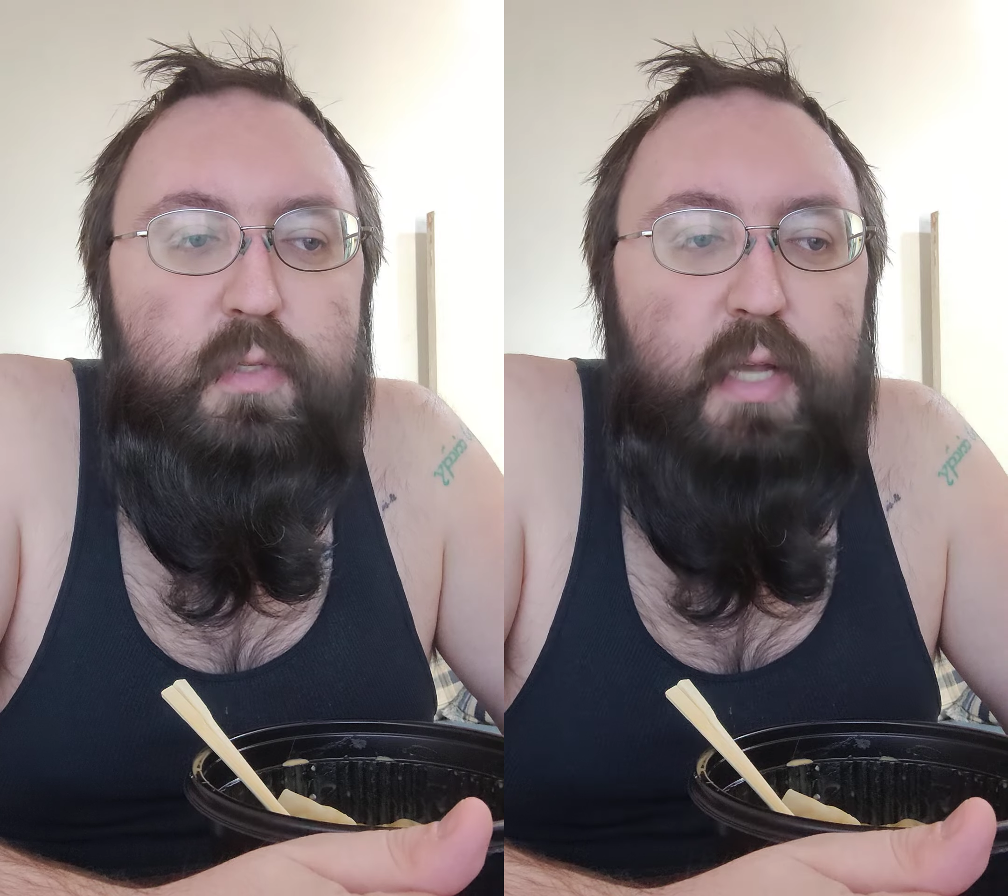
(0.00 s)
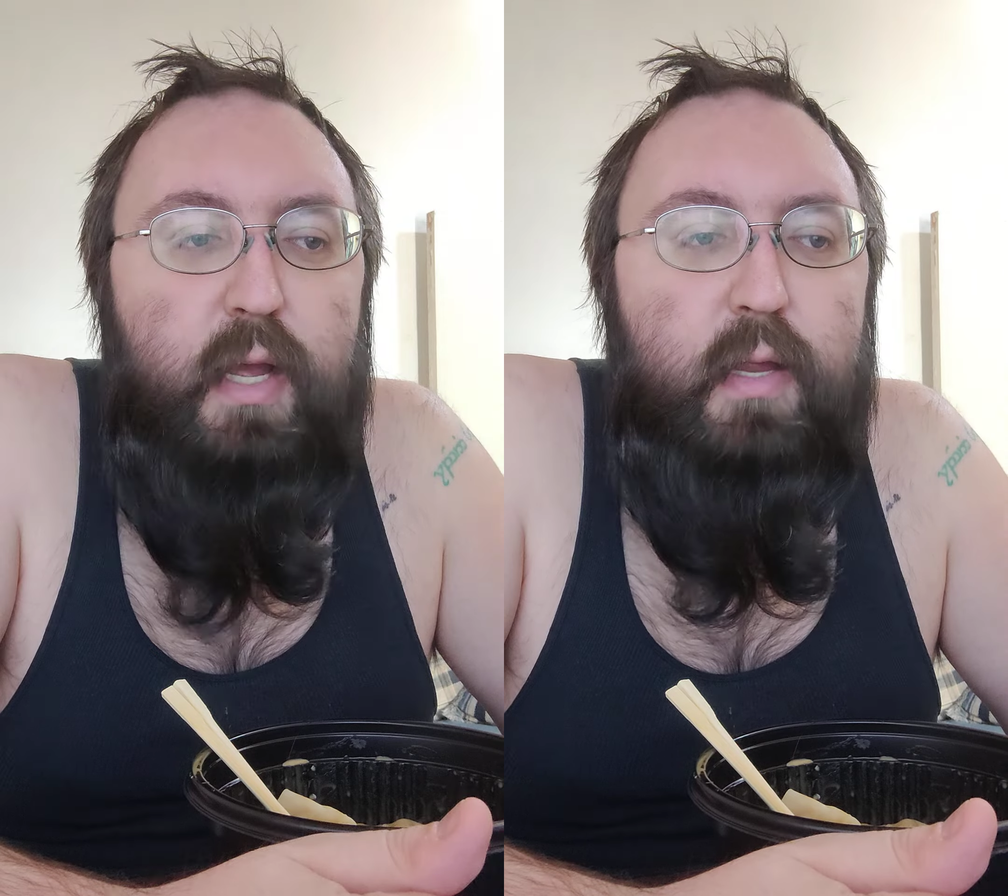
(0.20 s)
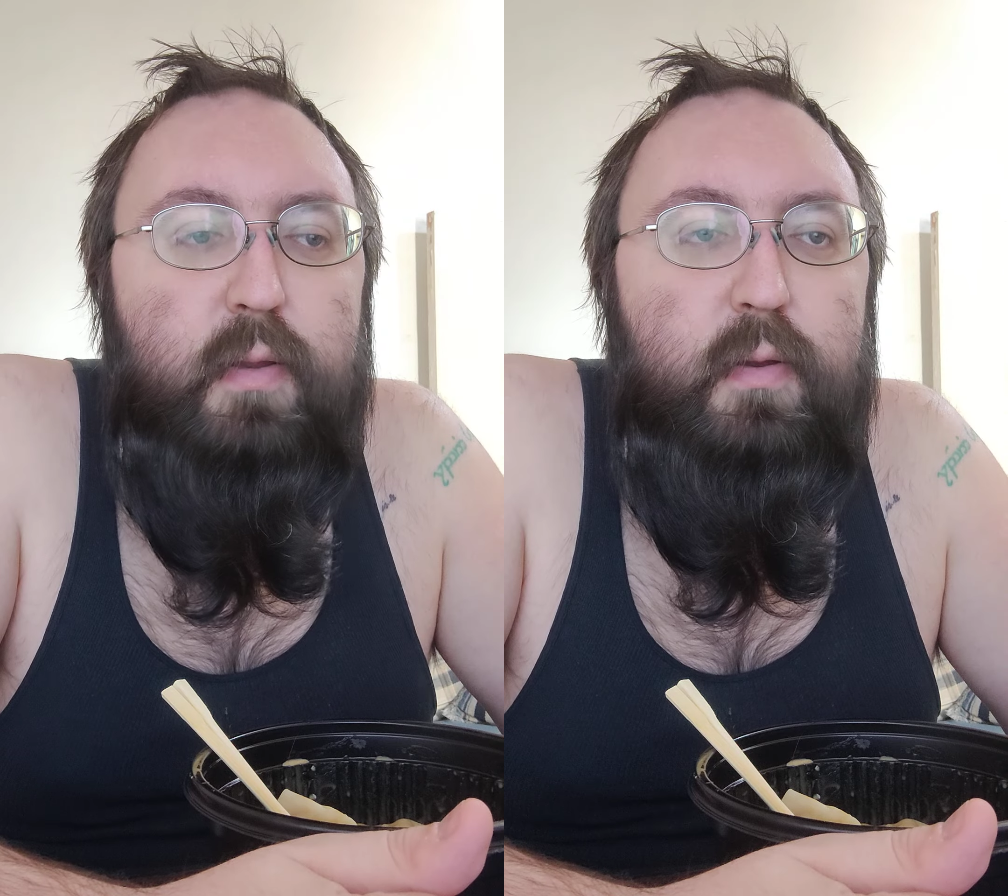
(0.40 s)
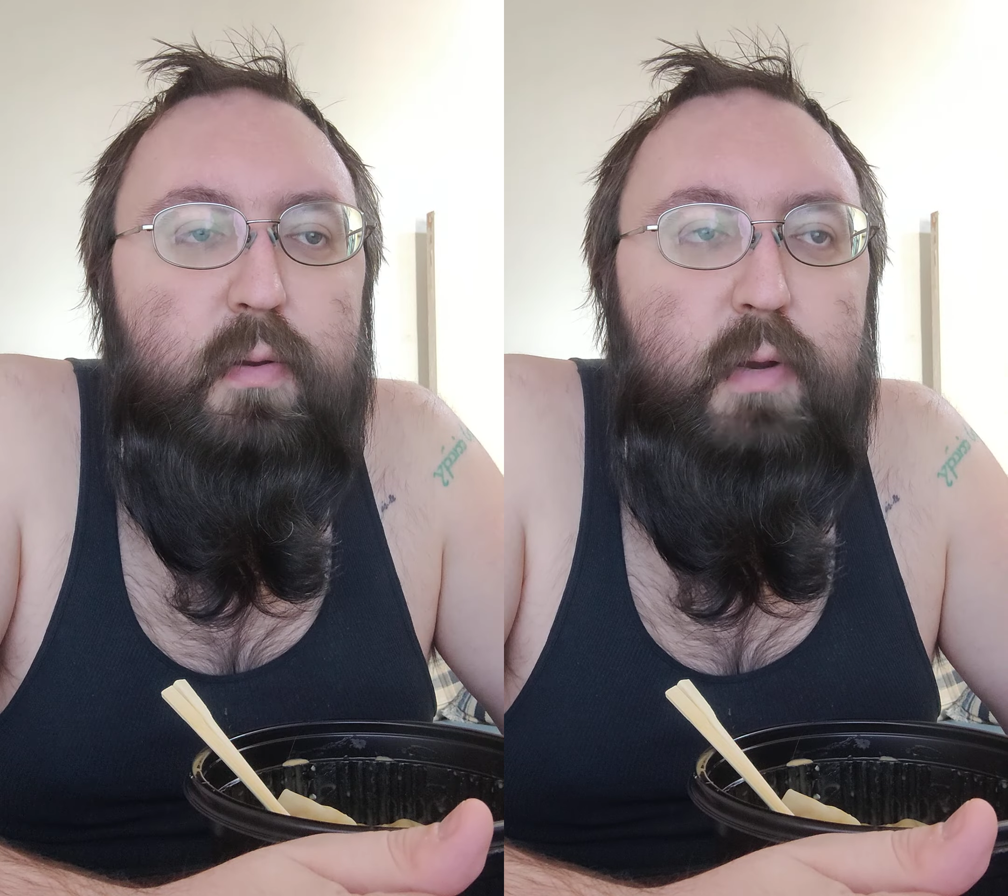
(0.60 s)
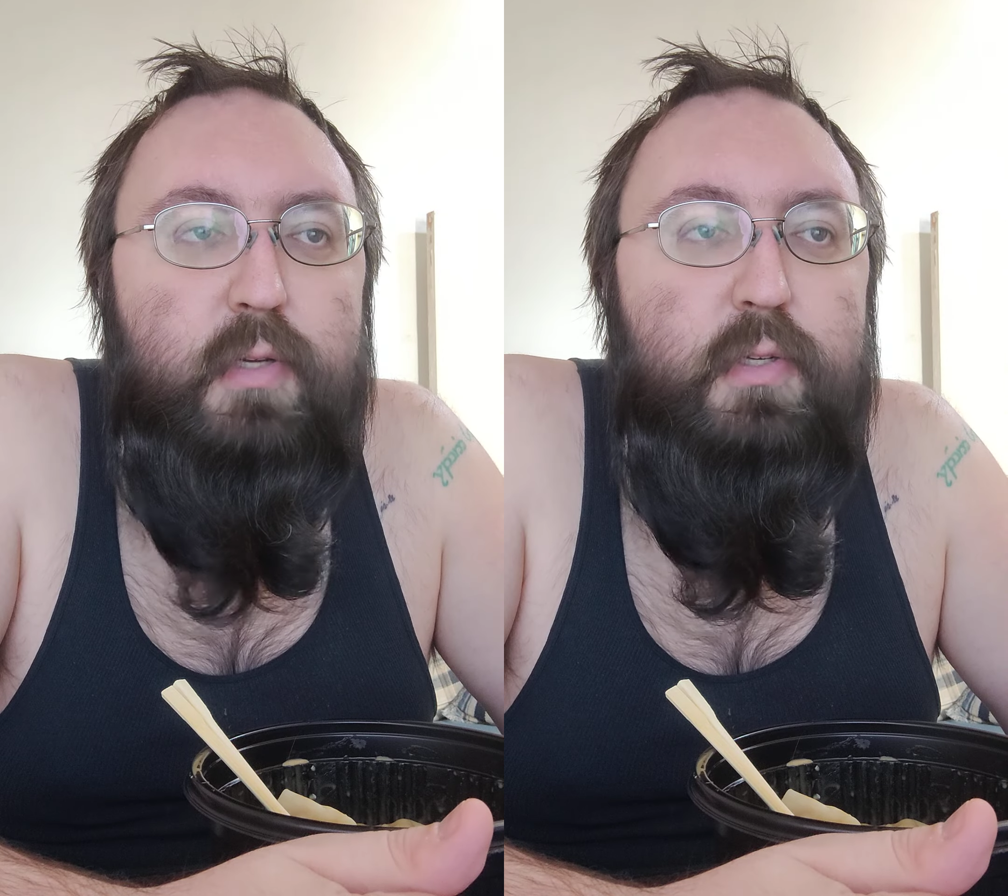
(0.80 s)
Tsai
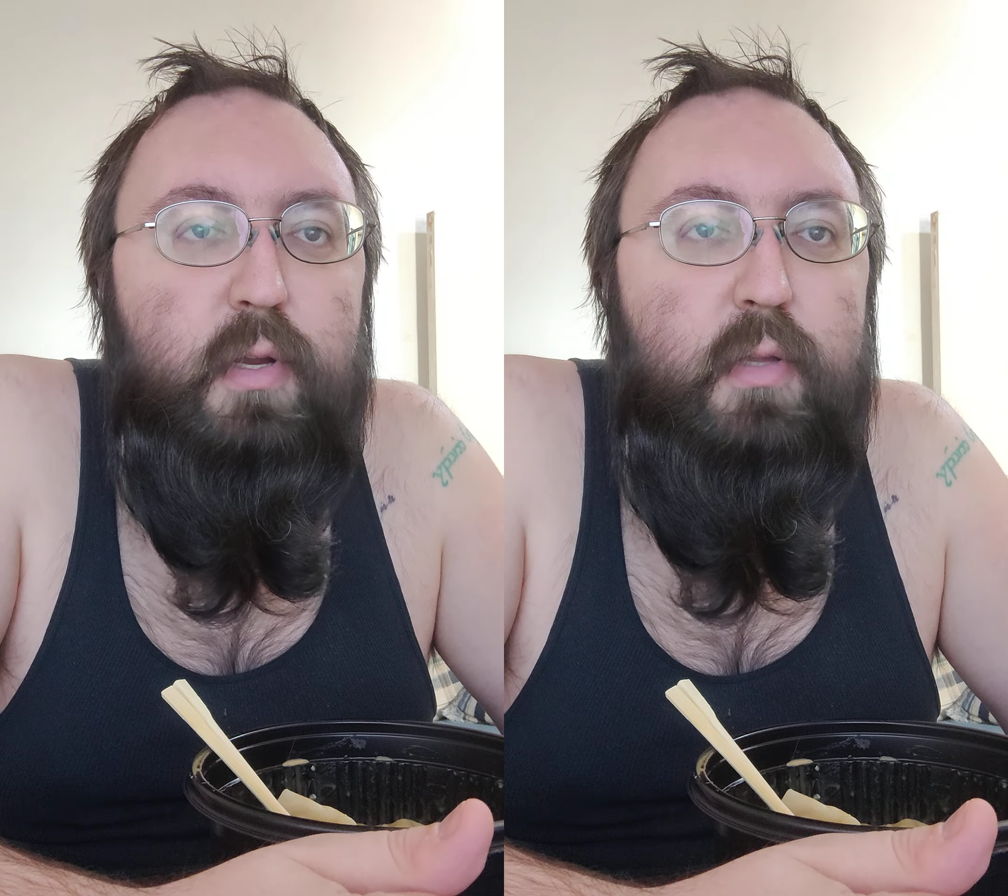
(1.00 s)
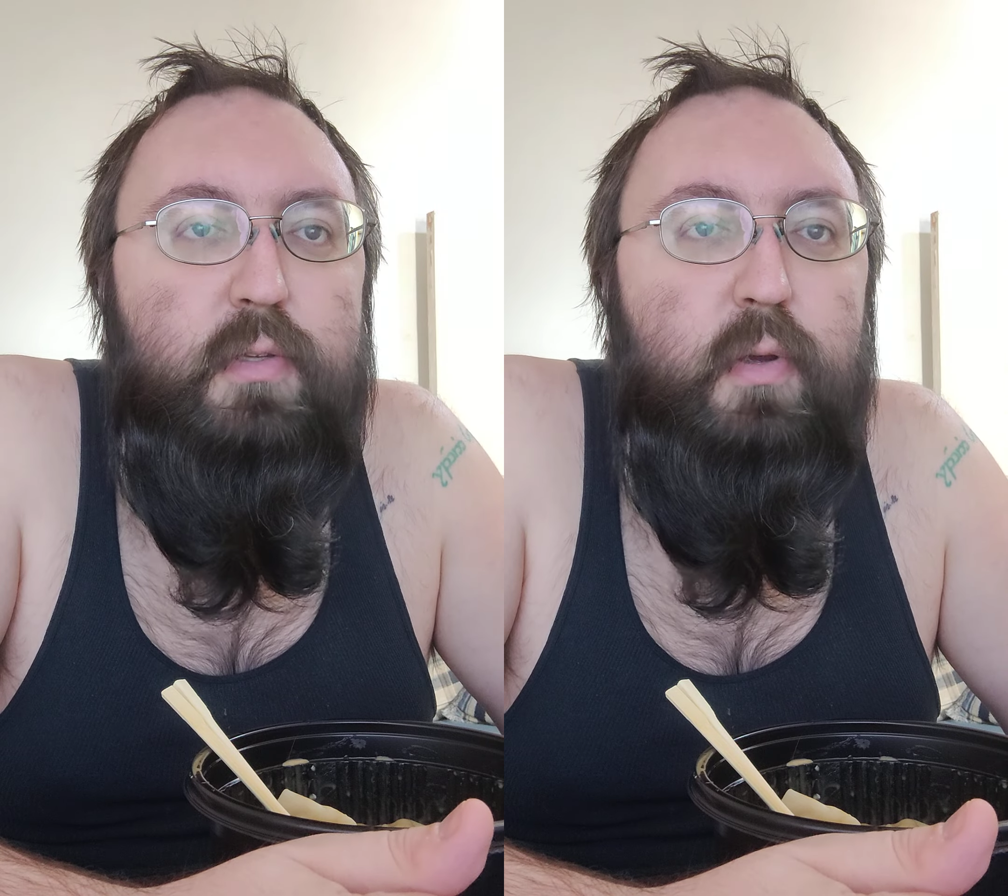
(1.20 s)
restaurant.